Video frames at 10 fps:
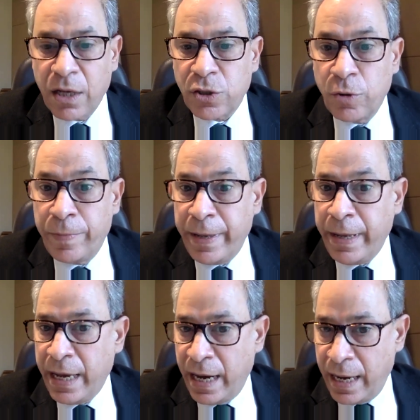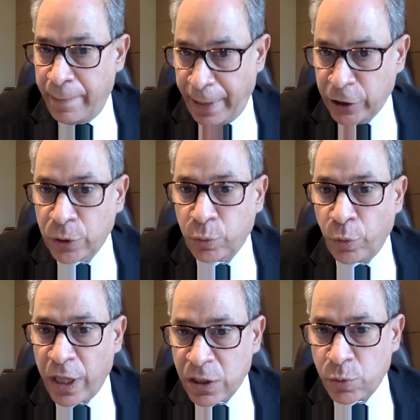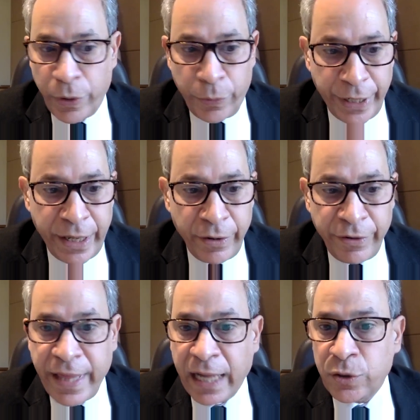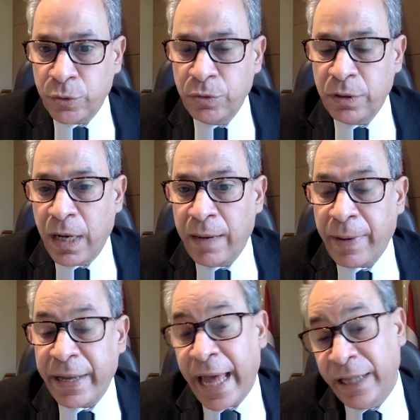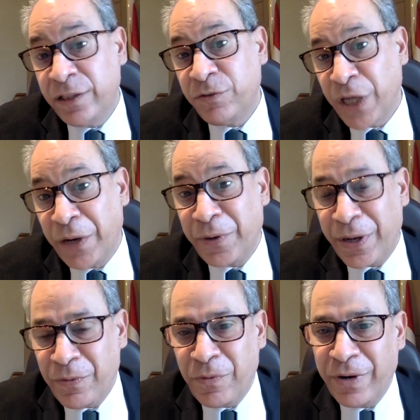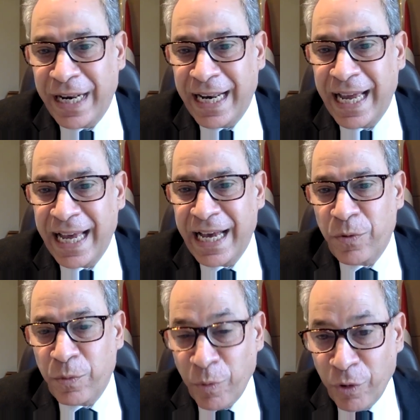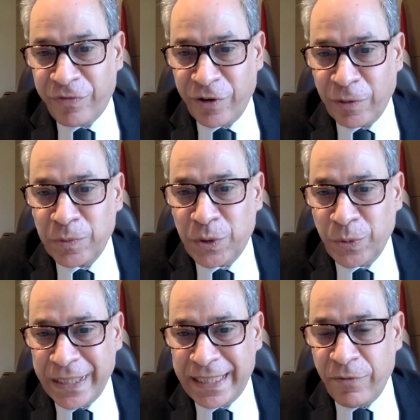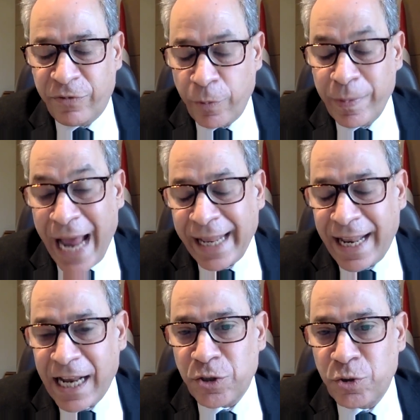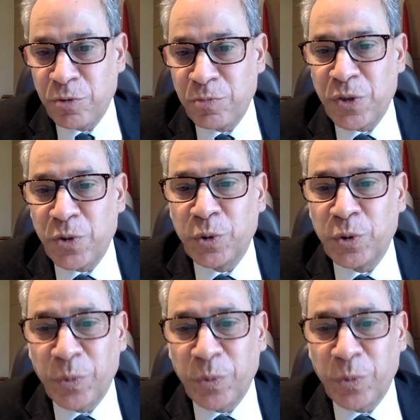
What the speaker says: So be patient with us. We're working on that too. By the end of January, we will move from 9 classrooms to